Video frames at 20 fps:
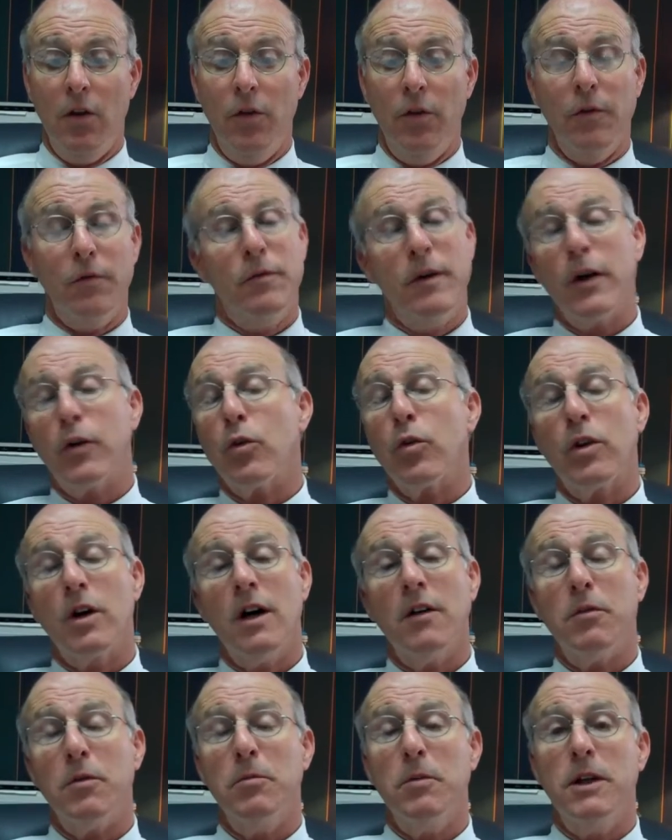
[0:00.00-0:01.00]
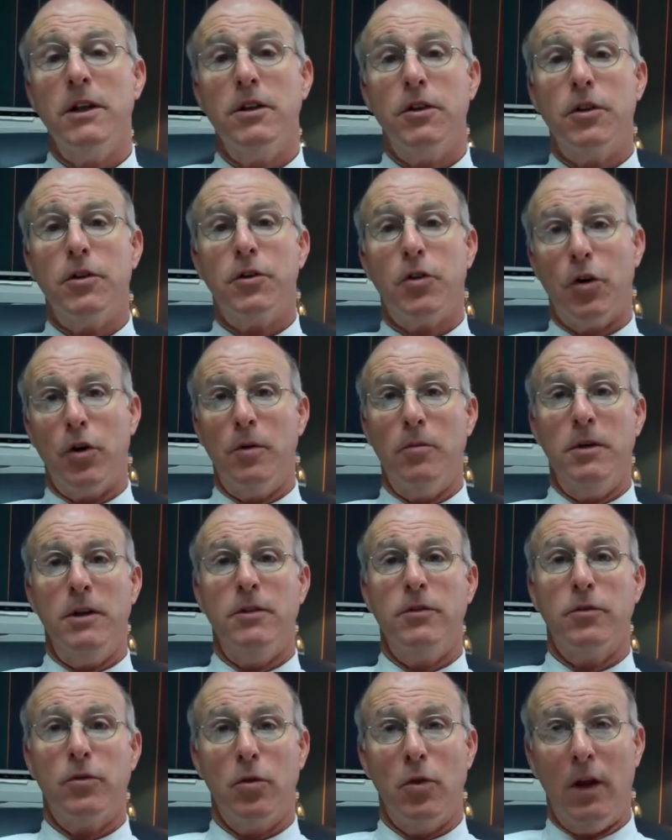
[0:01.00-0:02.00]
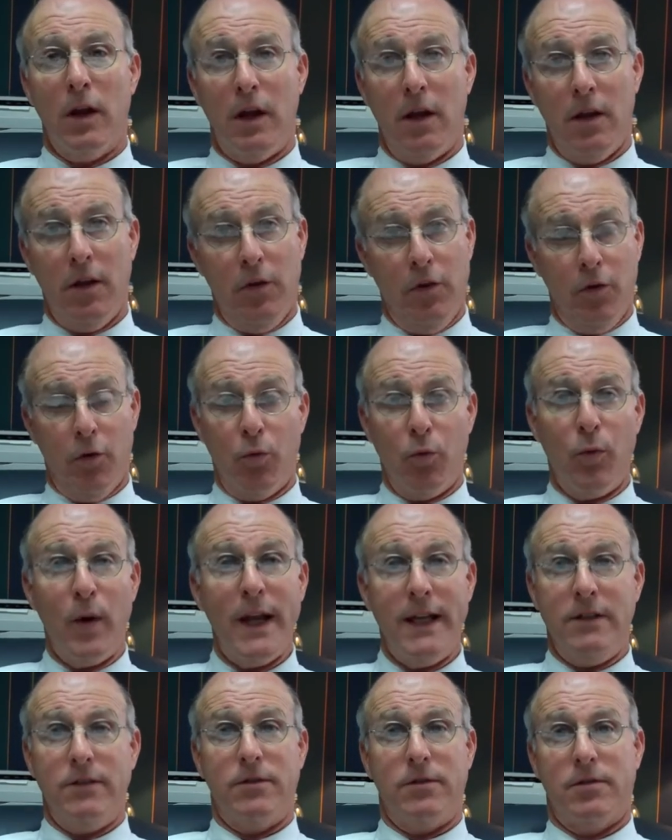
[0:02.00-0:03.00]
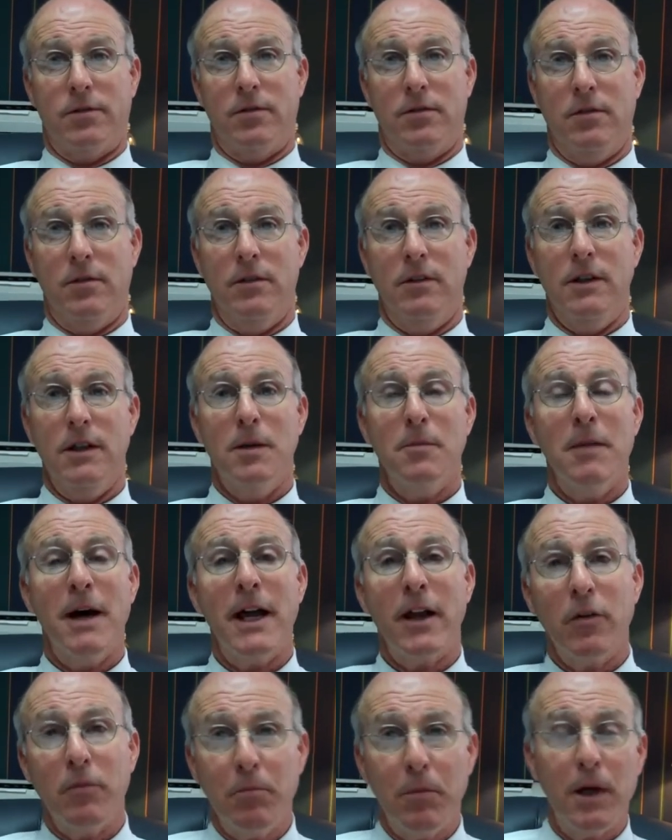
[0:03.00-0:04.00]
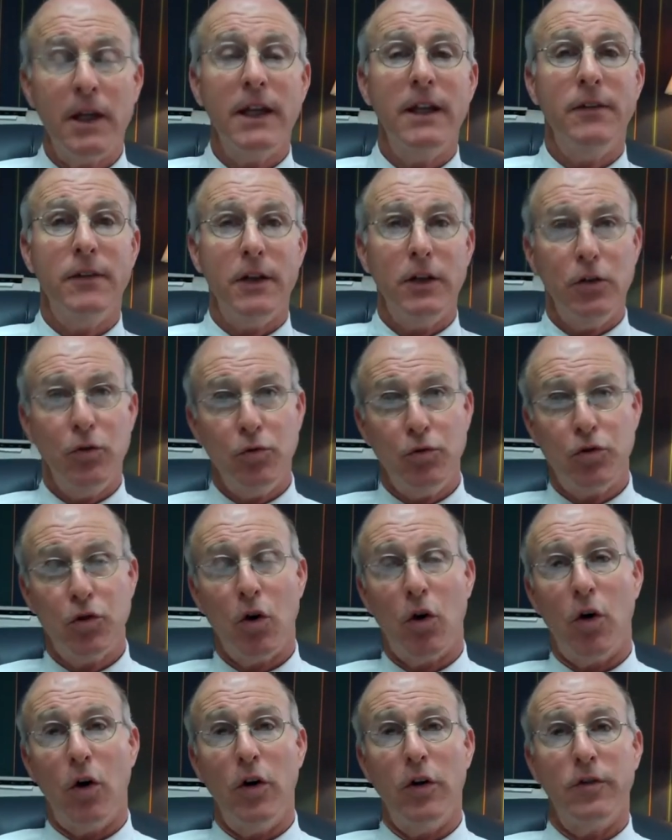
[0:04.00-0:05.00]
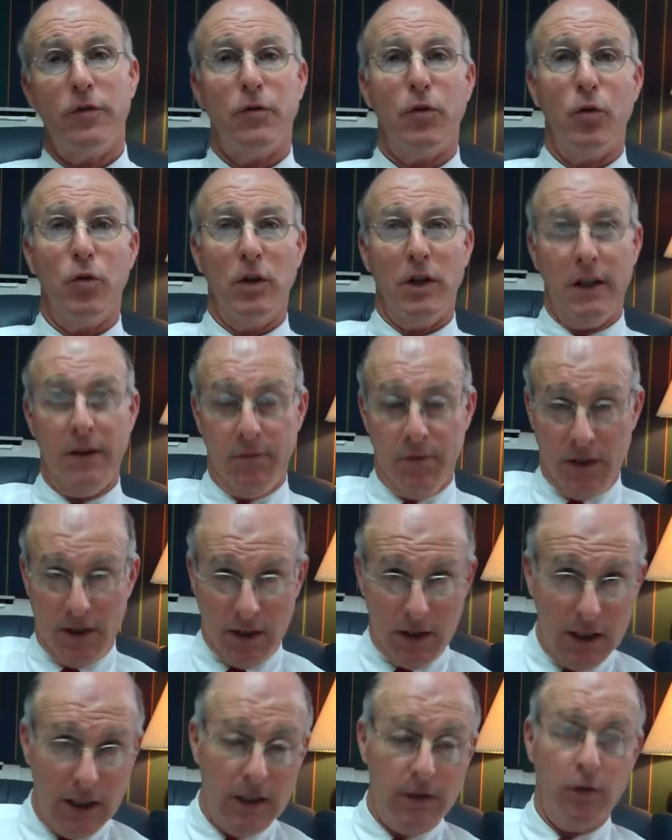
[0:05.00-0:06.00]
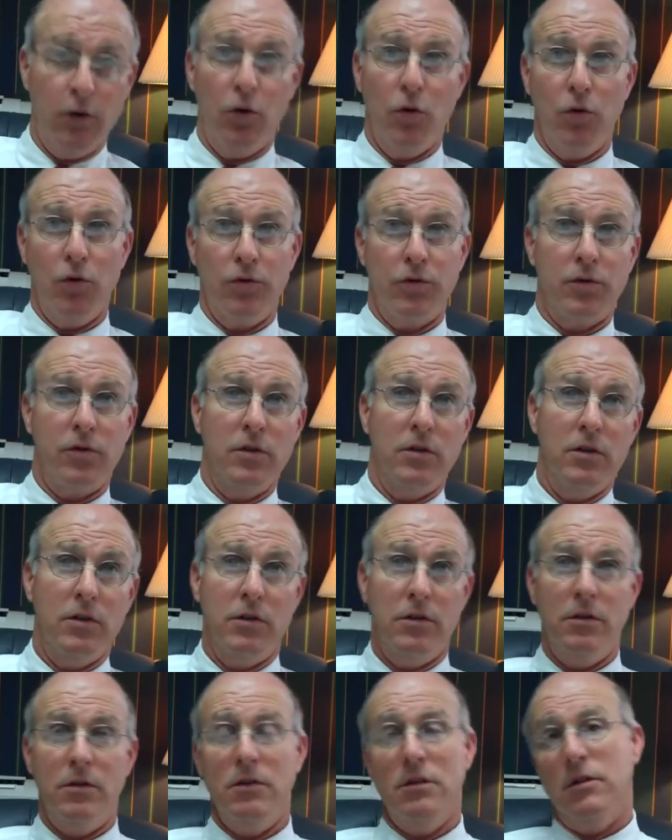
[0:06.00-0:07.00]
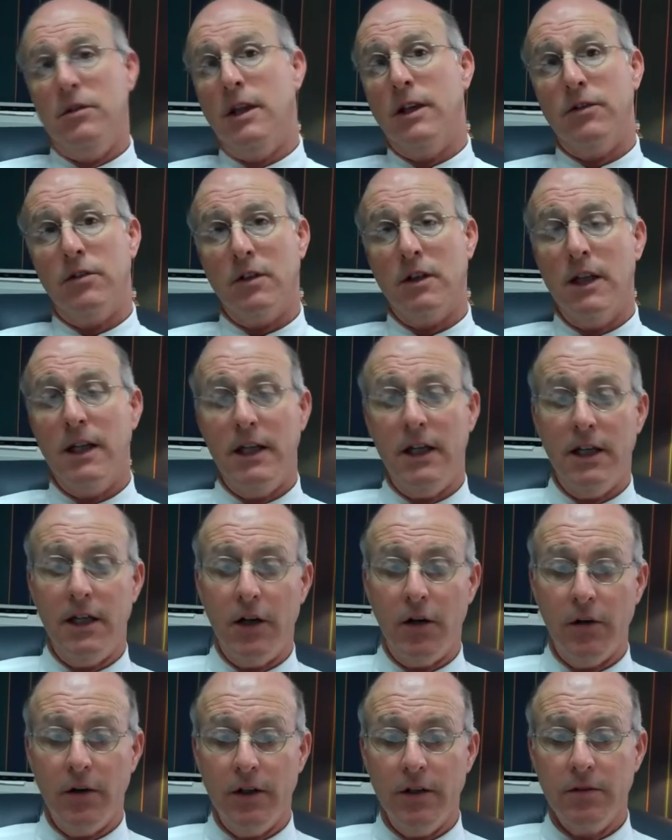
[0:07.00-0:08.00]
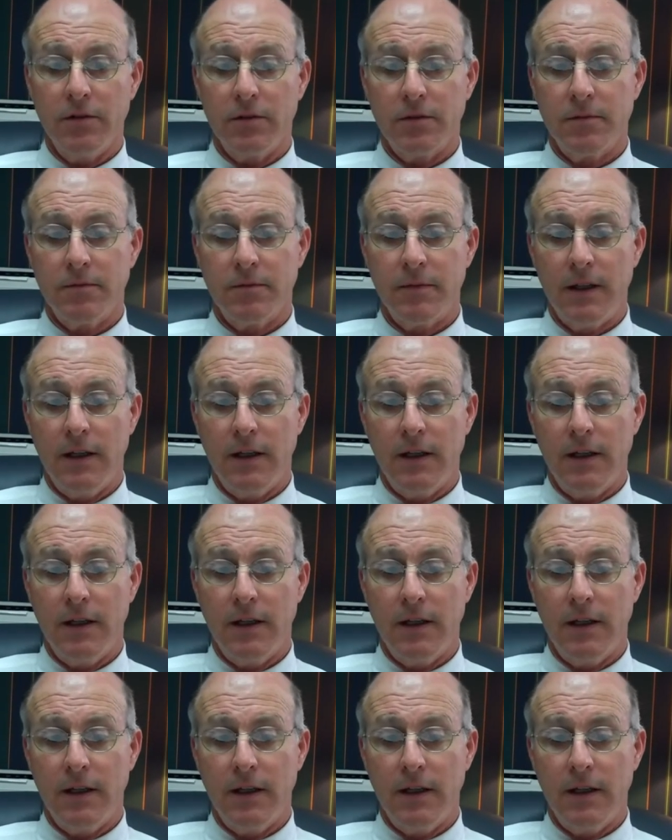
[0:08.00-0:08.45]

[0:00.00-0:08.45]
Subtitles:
The federal government determines the rates, the amount of money that you charge for living in those designated areas.